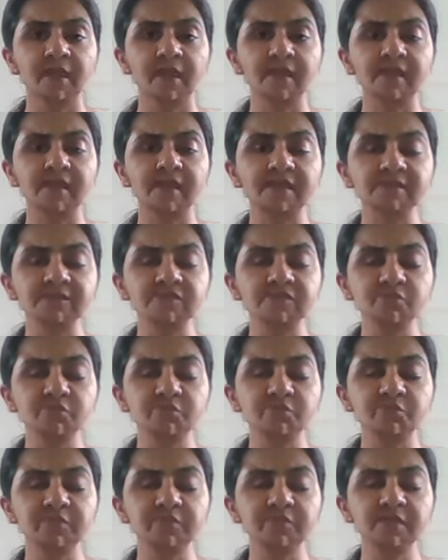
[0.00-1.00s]
And as
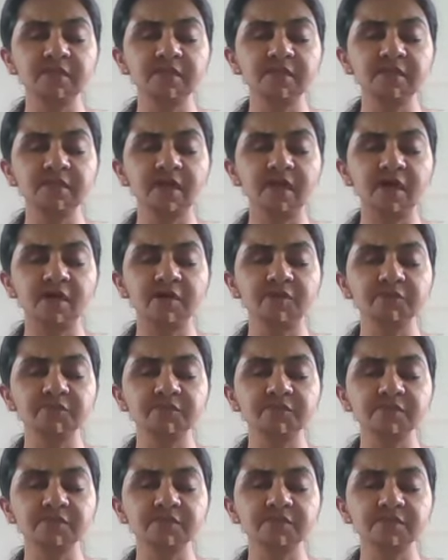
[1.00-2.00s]
you breathe
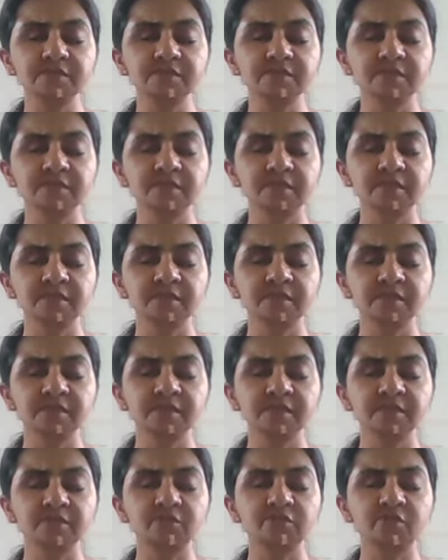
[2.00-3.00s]
out,
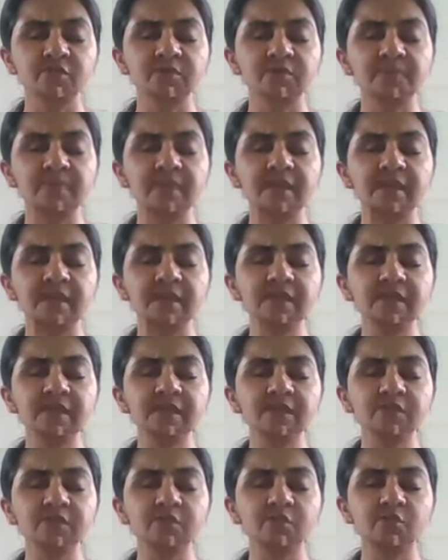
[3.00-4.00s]
your
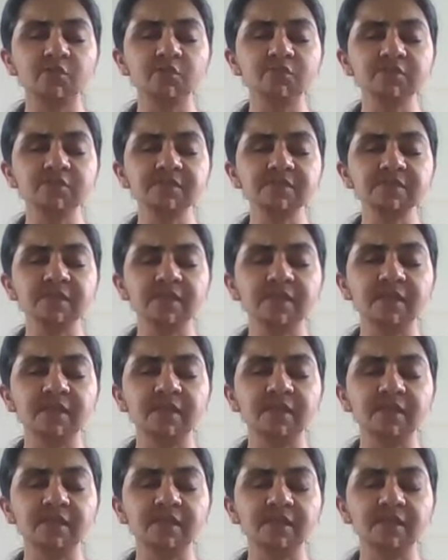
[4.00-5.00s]
belly goes
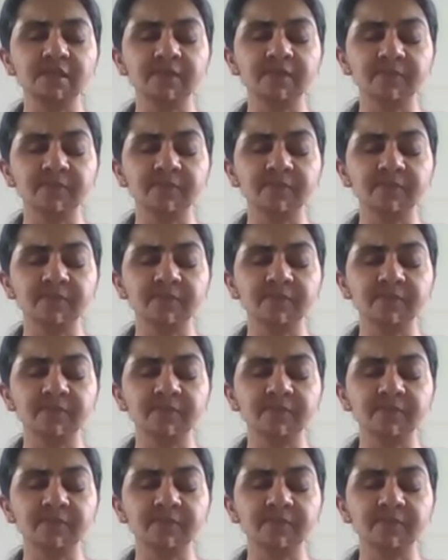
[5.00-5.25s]
in.